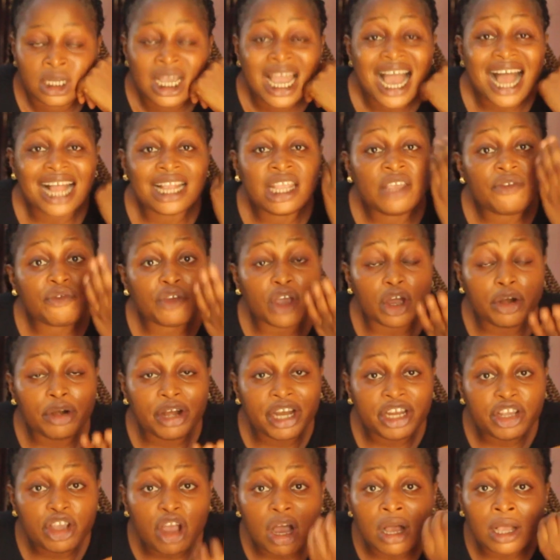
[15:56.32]
And if
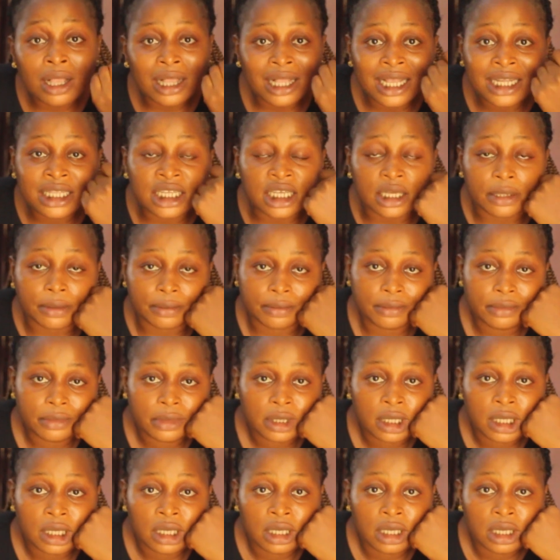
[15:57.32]
you're a young lady,
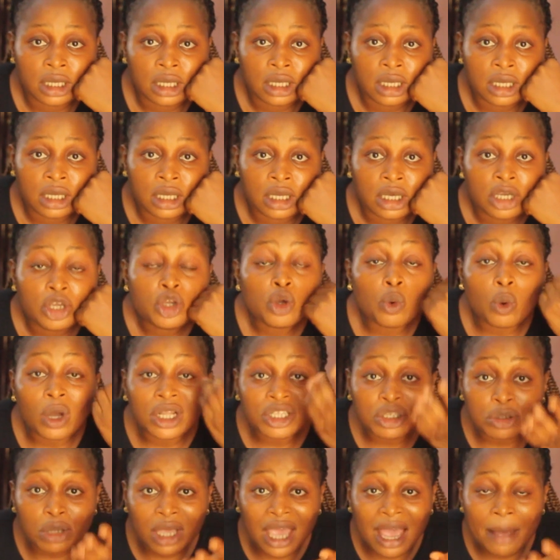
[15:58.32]
you
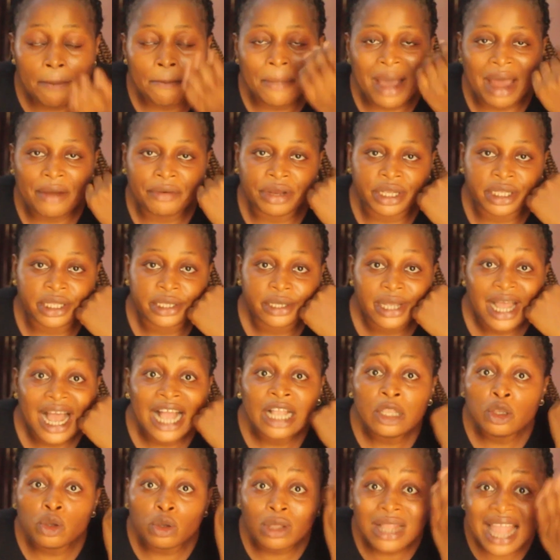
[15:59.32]
want to get married,
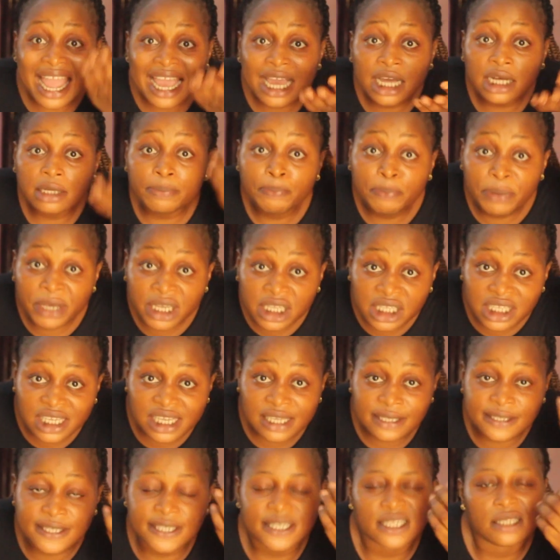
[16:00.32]
and you like big
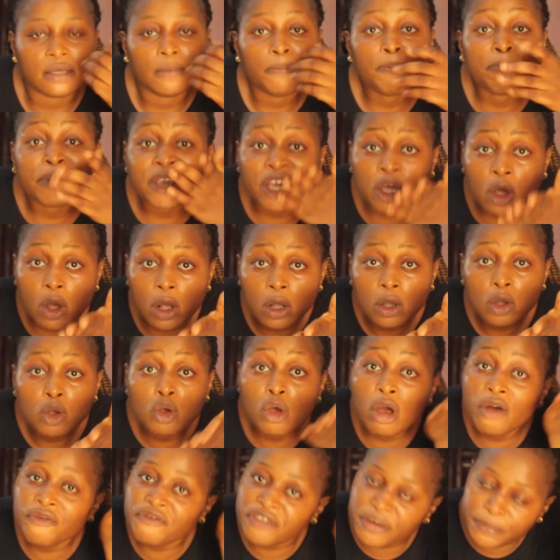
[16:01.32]
things,
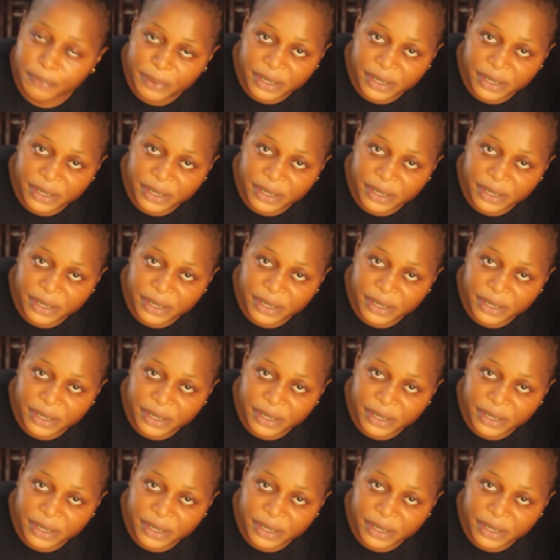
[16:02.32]
go for